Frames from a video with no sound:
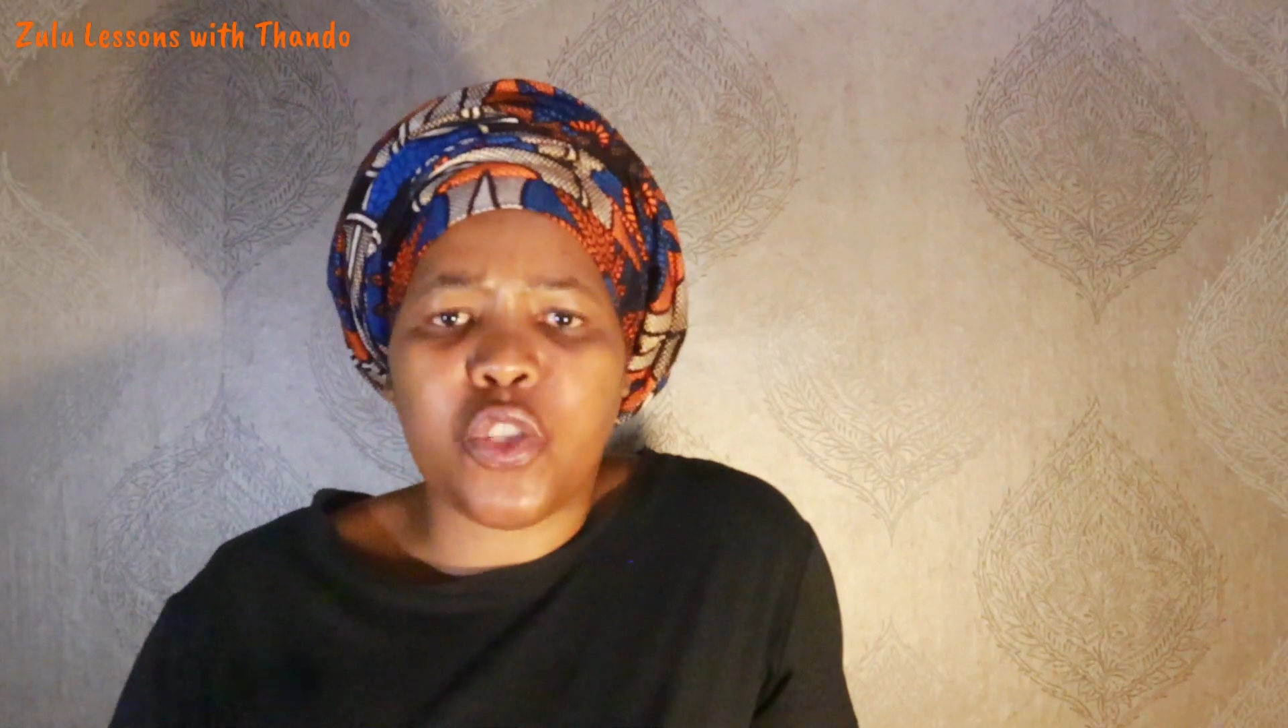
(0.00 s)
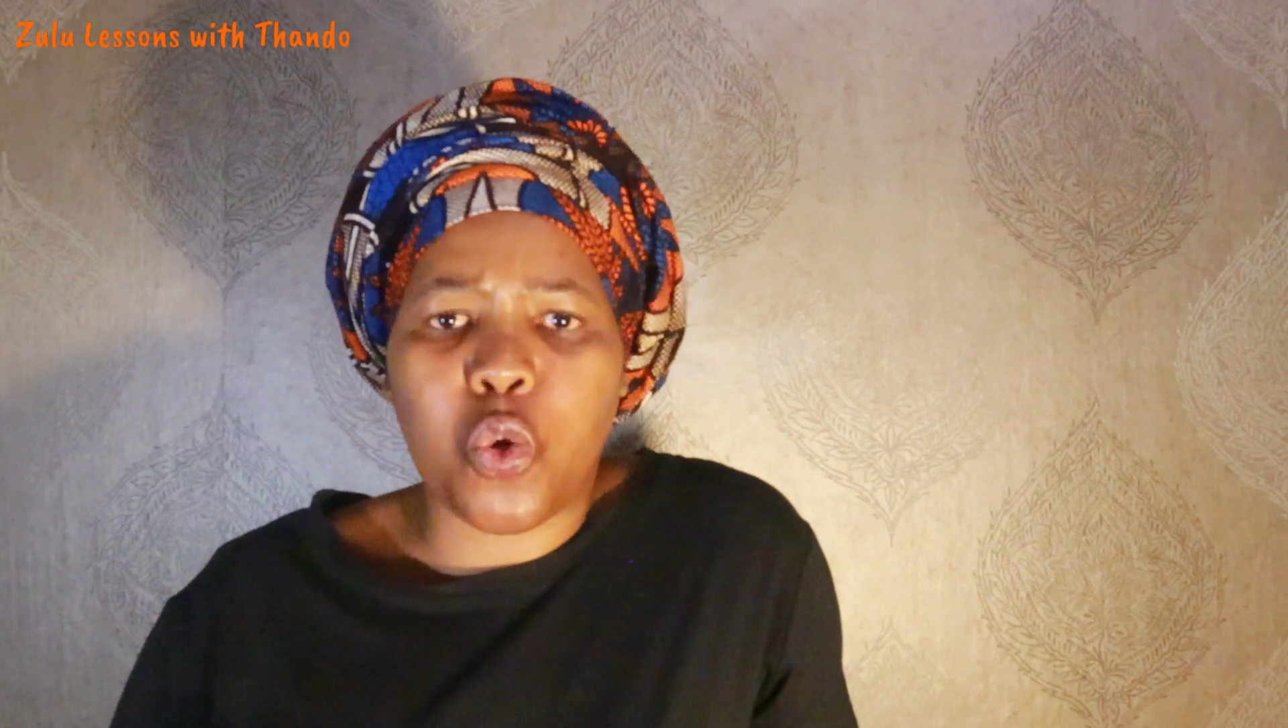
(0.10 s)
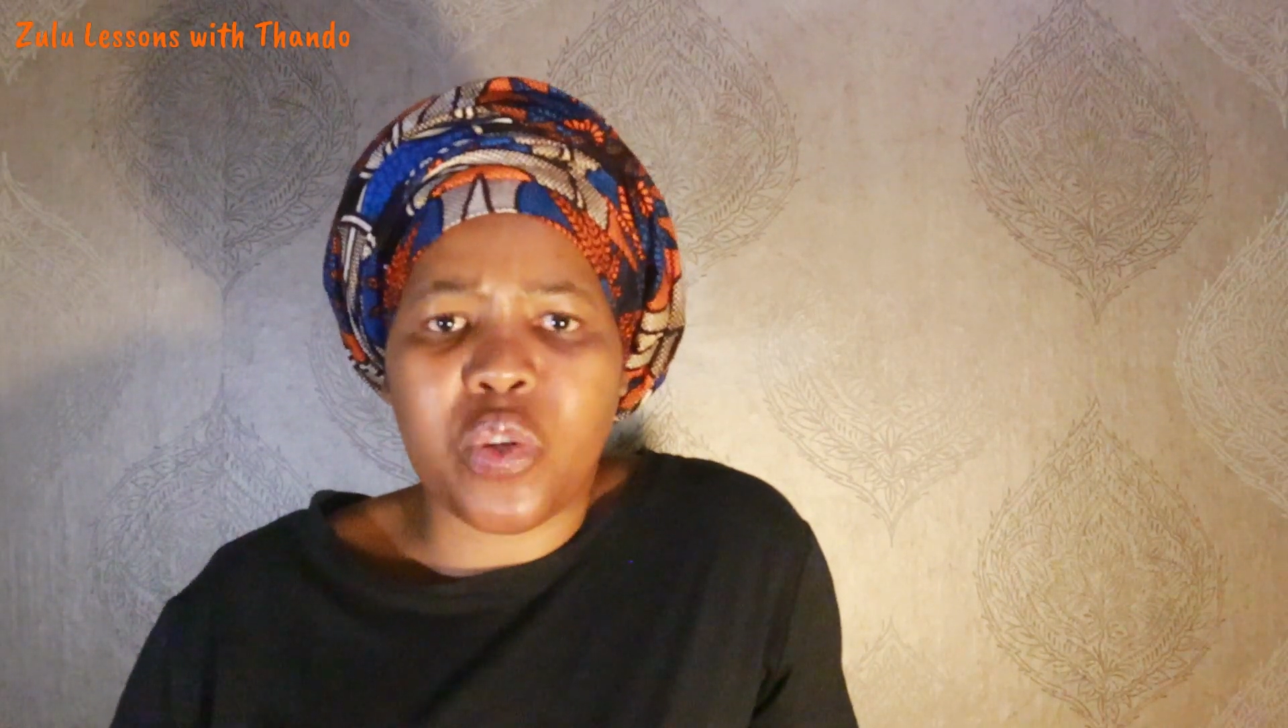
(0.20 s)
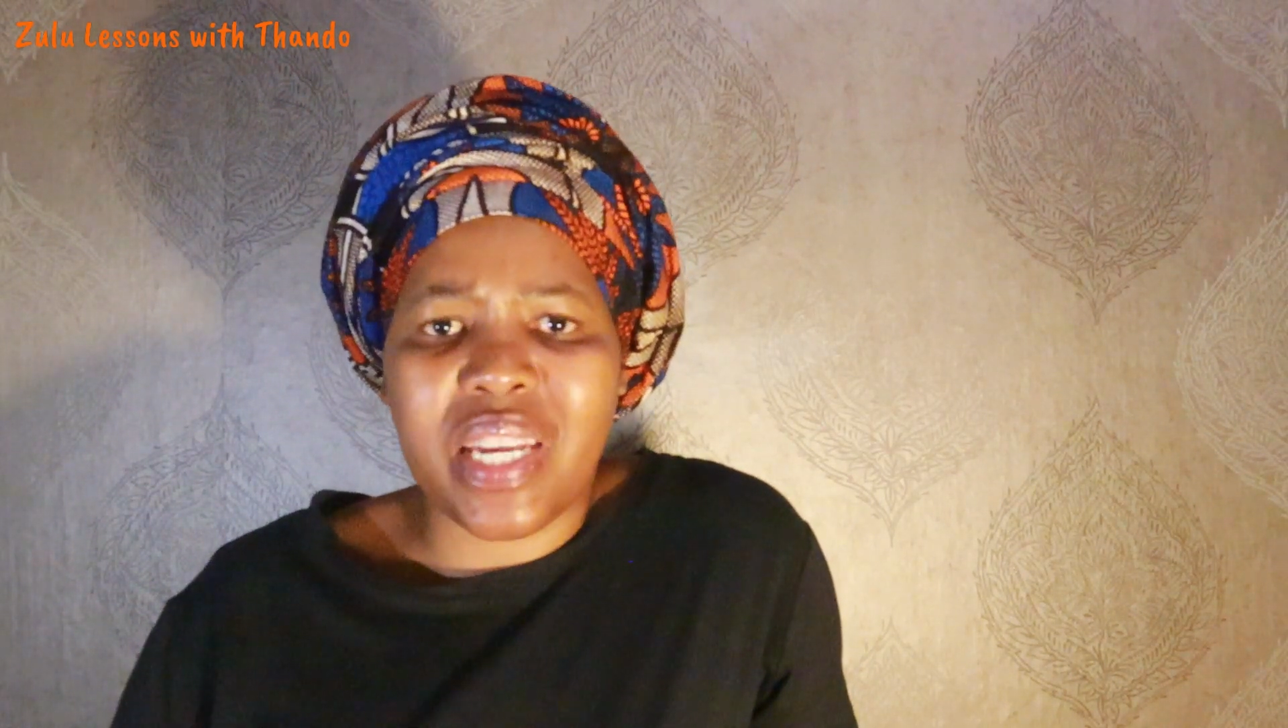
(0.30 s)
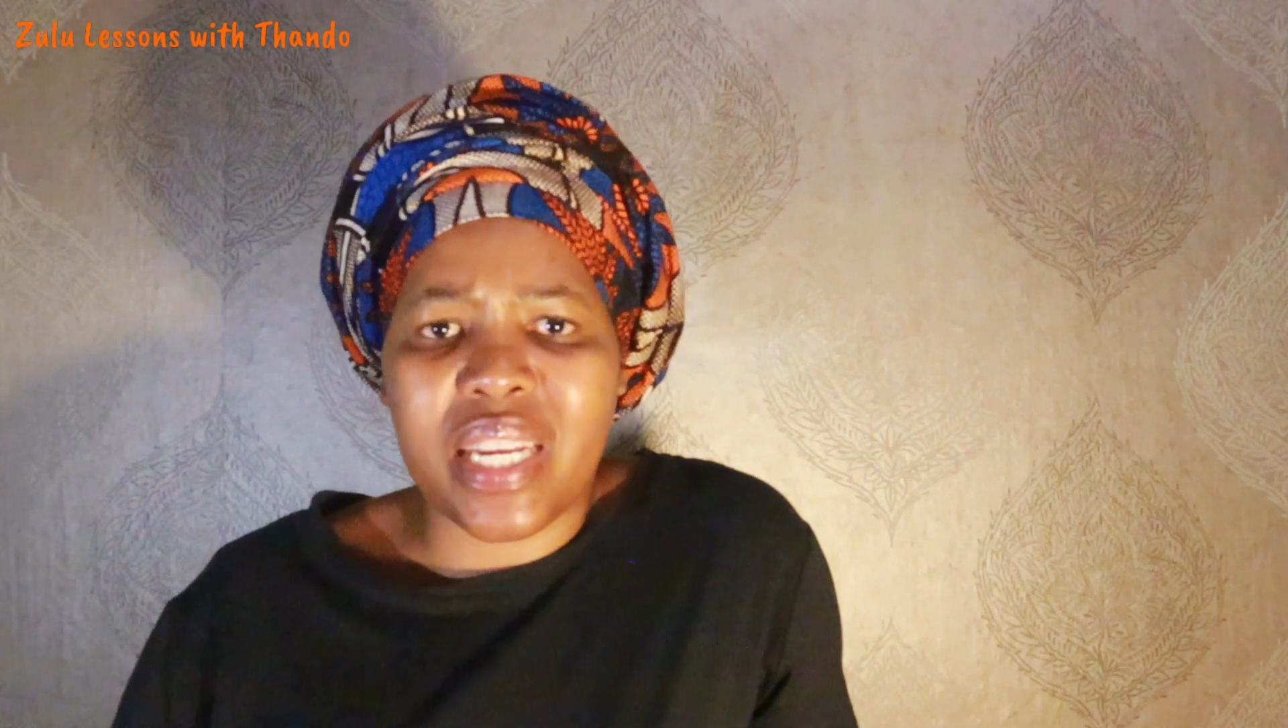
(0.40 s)

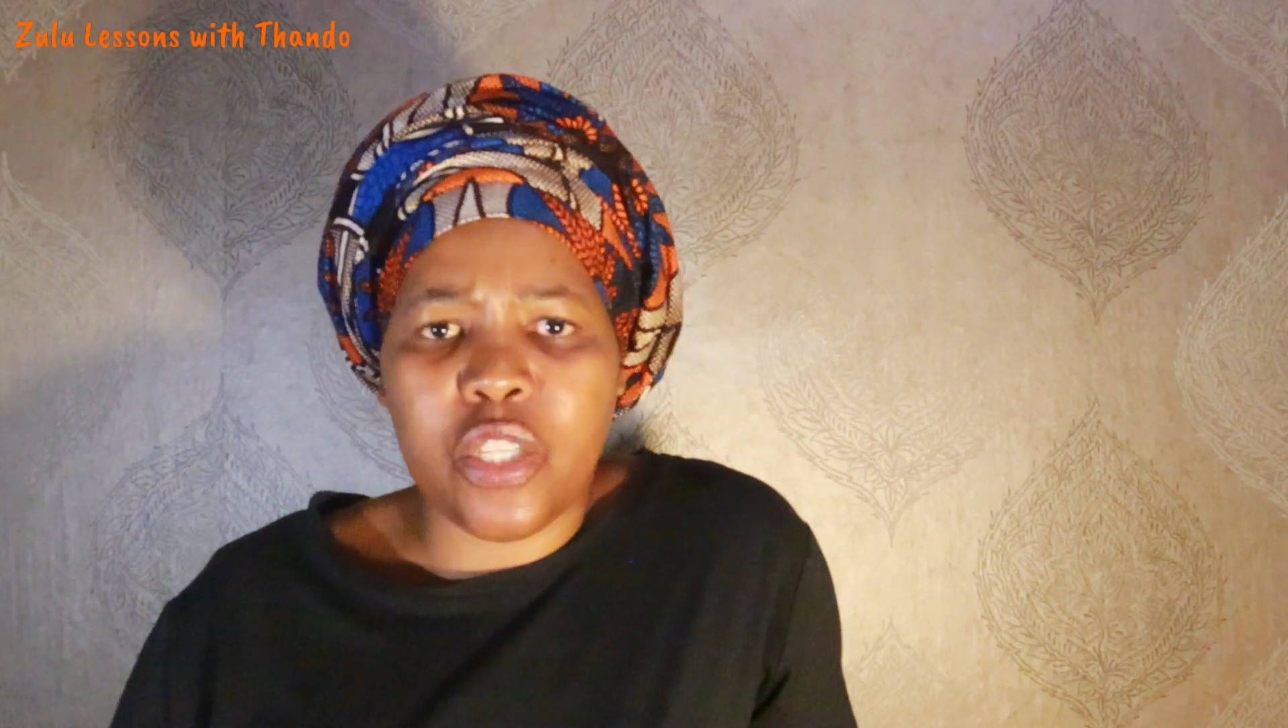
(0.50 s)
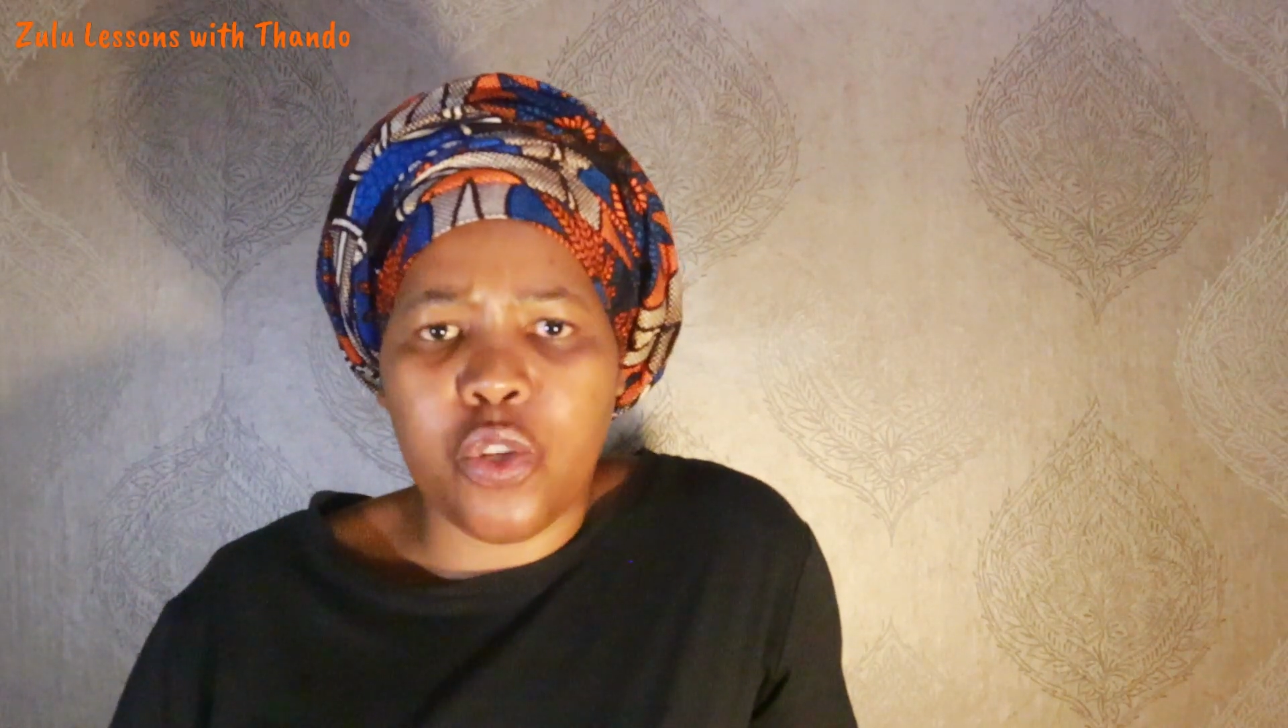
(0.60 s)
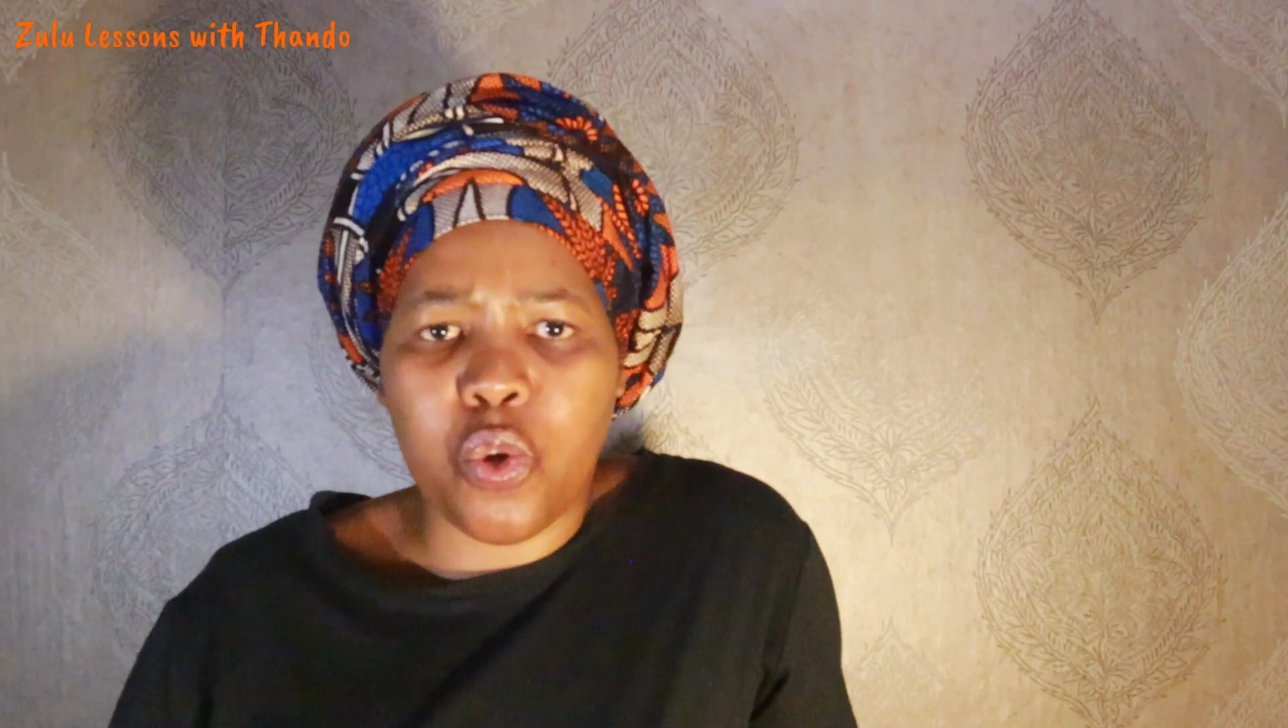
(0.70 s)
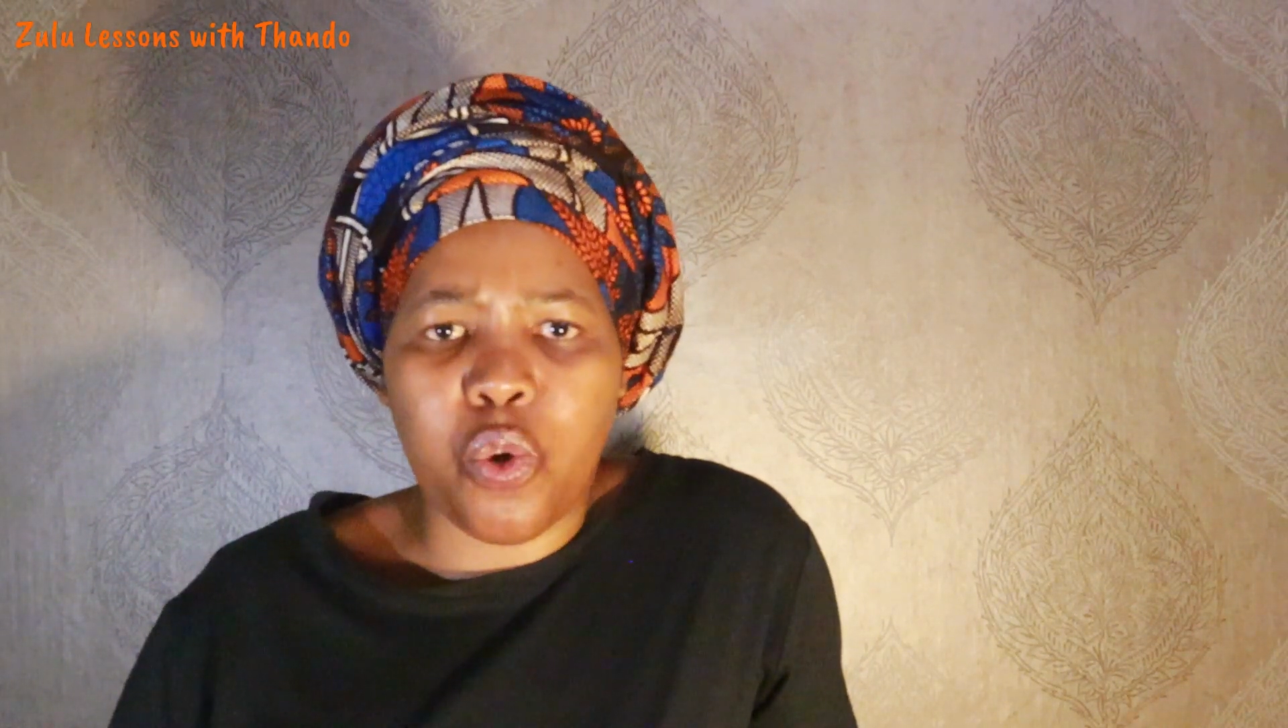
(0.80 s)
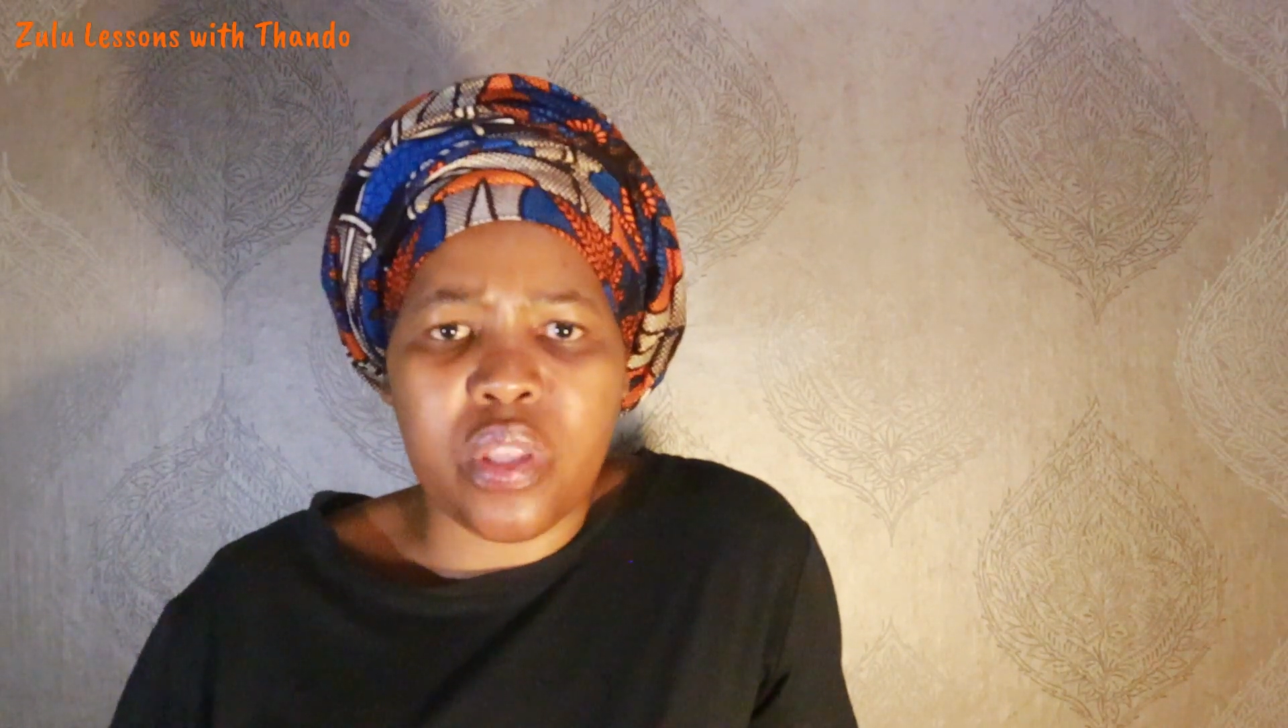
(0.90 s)
daughter-in-law